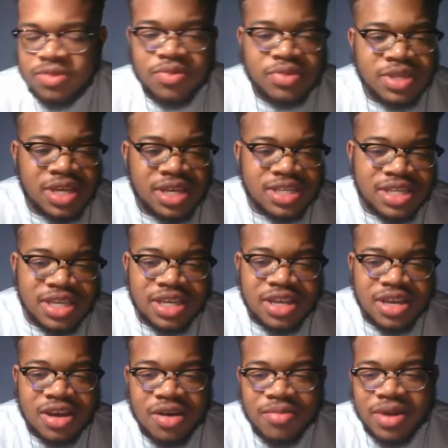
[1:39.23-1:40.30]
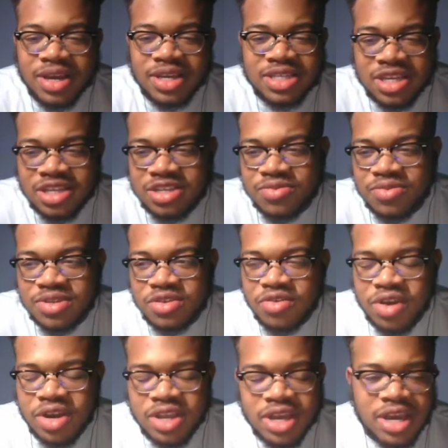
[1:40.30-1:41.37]
He was getting teed up. Like I said, it just wasn't a
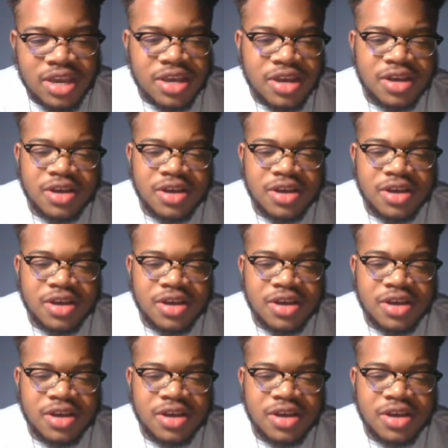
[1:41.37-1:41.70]
great night.